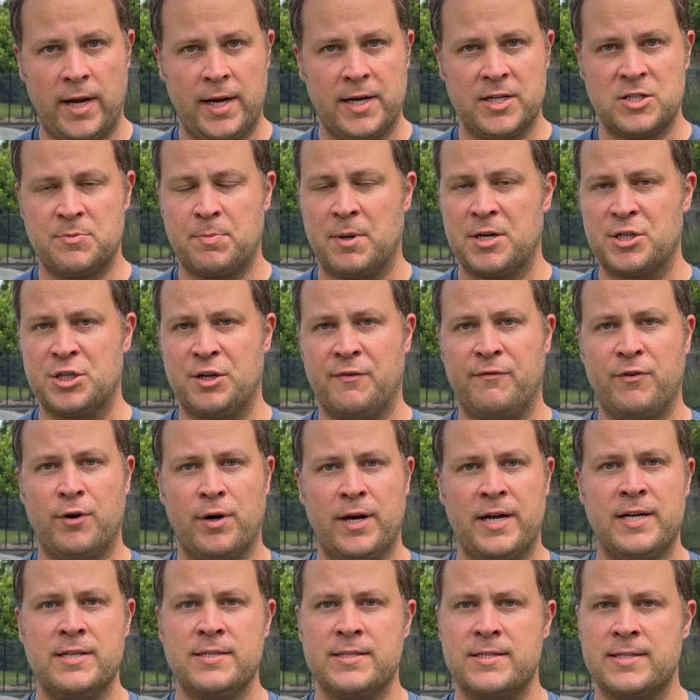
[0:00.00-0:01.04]
especially if you're
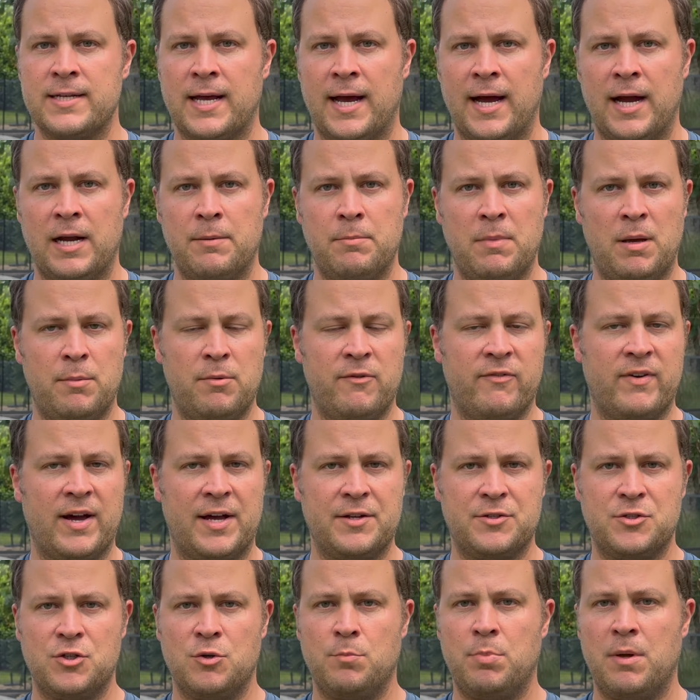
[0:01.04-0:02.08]
inside, maybe you've got
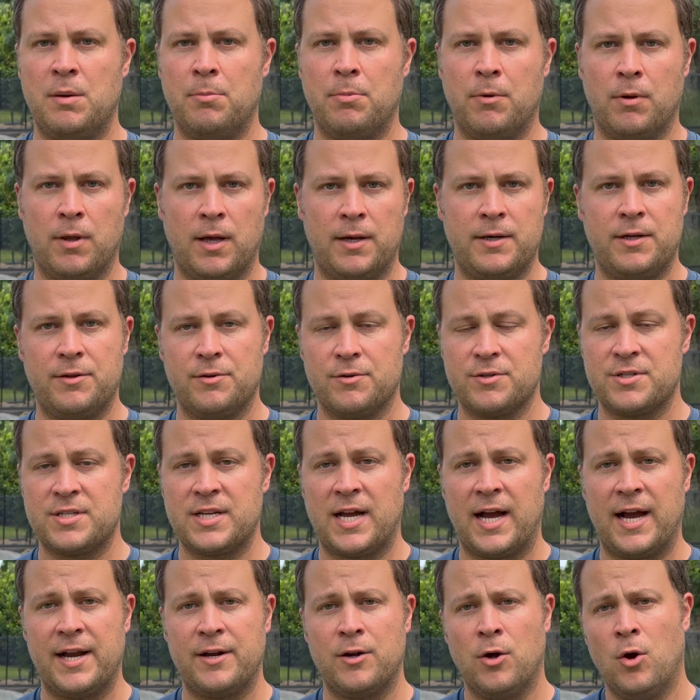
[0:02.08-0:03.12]
2 people on either
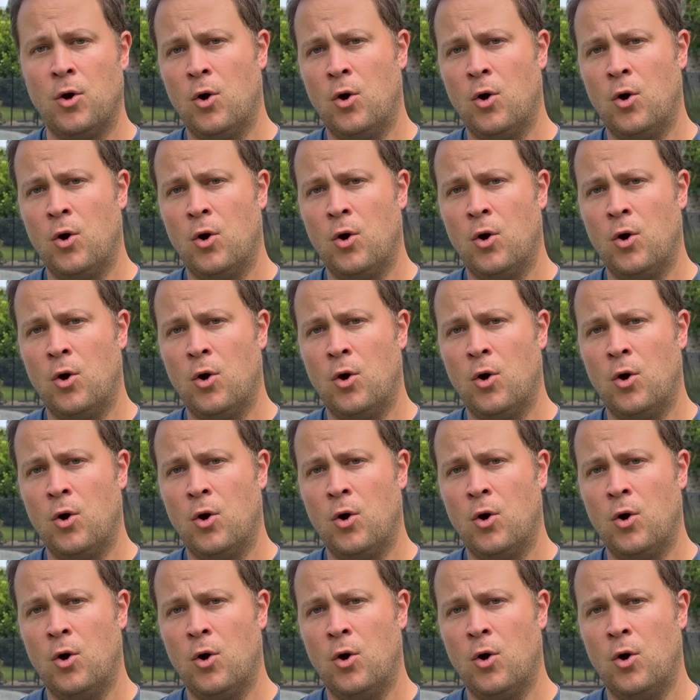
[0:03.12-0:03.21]
side,